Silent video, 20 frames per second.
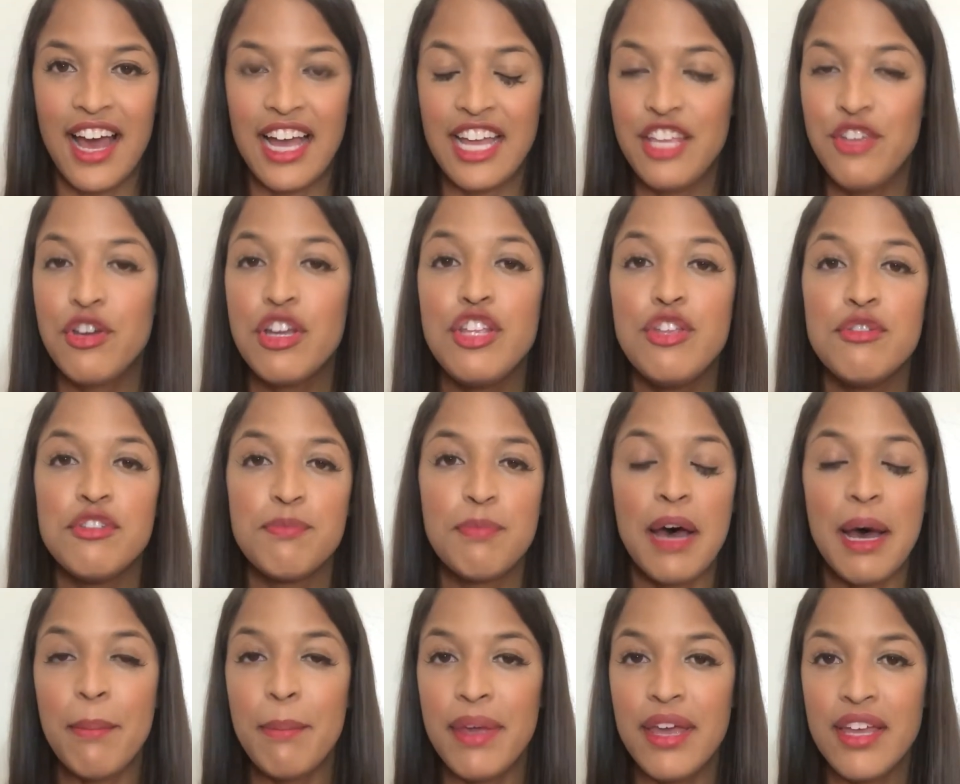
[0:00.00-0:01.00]
You can use
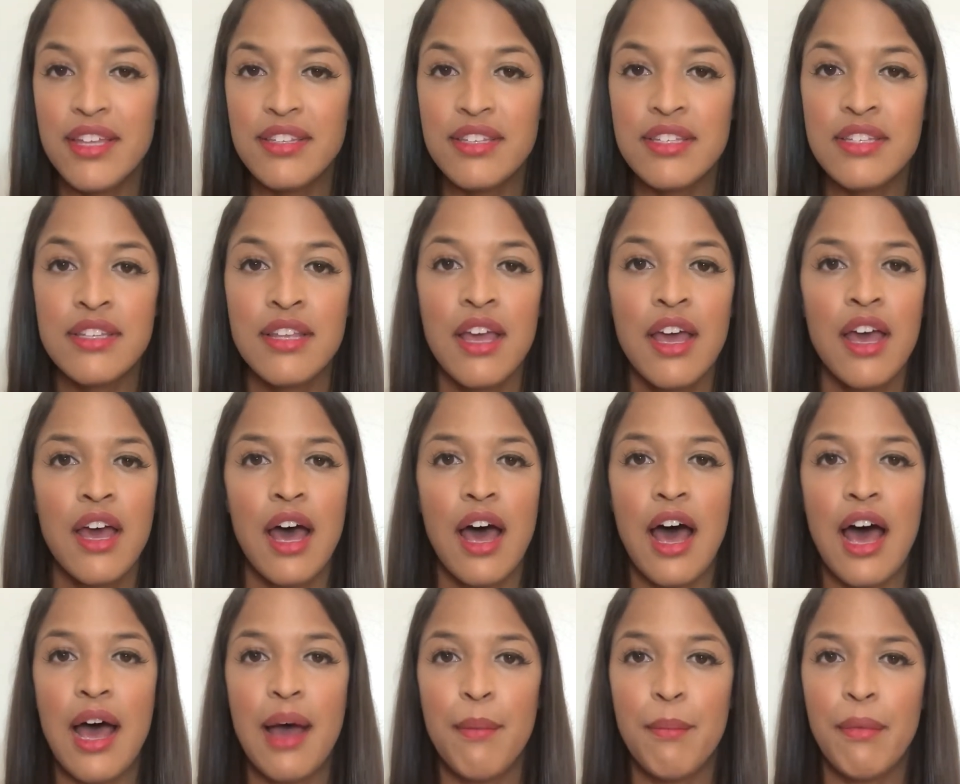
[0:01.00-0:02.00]
puppets.
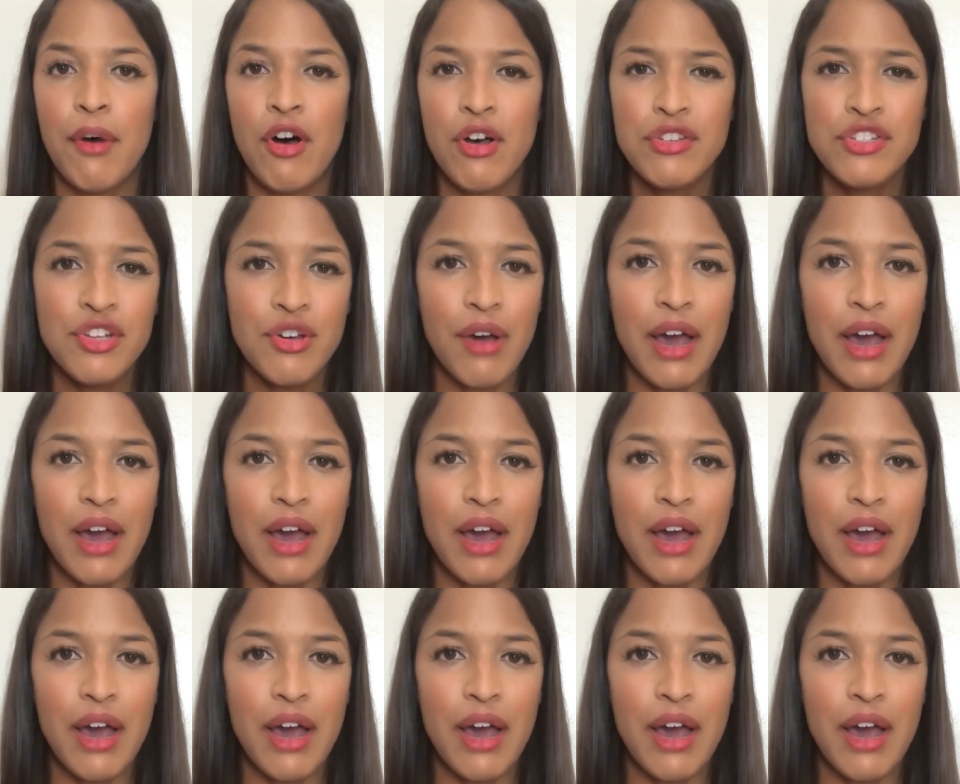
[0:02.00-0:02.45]
Also,